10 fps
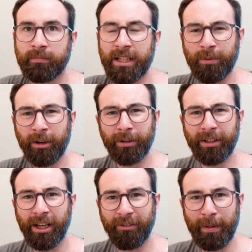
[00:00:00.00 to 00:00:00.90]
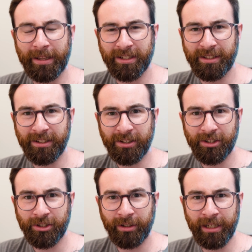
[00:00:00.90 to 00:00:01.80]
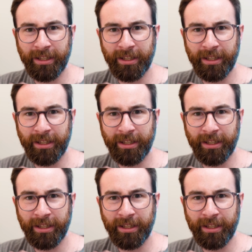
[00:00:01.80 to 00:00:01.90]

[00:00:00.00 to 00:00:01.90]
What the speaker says: That's what I really love about this industry.